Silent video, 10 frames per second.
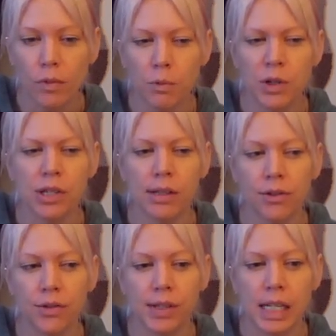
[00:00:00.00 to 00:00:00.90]
which is
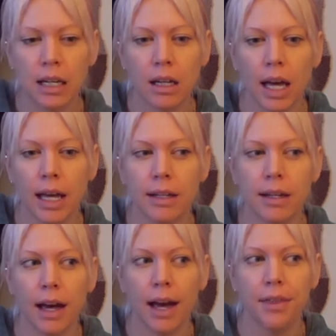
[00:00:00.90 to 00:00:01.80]
interesting,
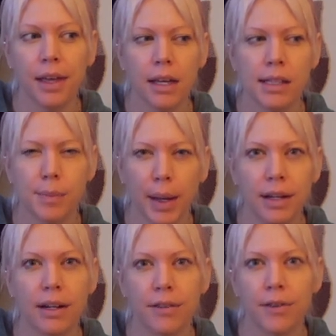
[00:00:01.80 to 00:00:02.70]
and I think it's been
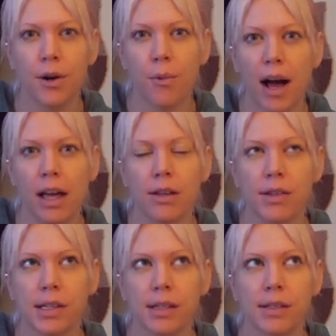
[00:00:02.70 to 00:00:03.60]
here for a while,
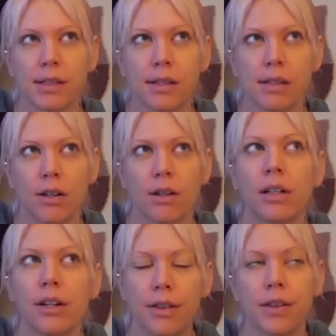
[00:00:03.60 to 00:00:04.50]
since
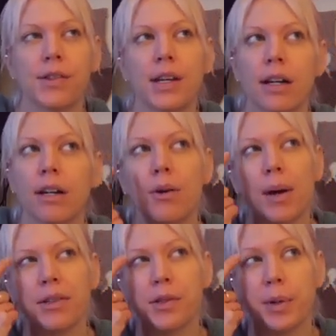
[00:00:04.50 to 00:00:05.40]
earlier this year
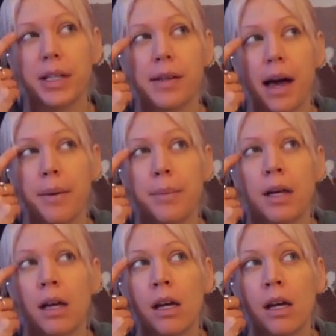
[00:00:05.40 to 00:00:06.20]
around springtime.